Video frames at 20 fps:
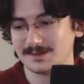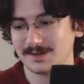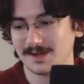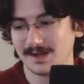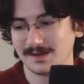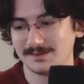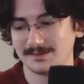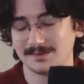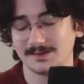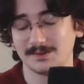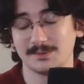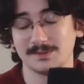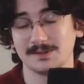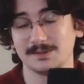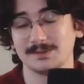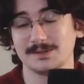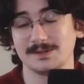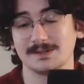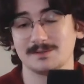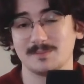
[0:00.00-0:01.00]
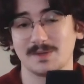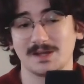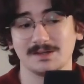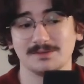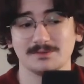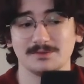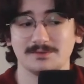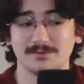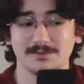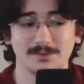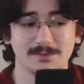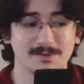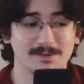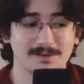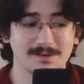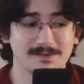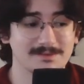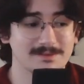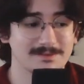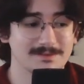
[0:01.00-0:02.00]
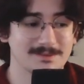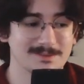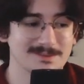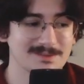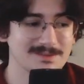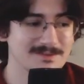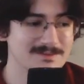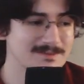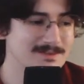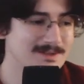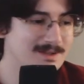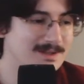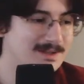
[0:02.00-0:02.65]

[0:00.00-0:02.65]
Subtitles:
I don't know what you need a manual for. It's intuitive.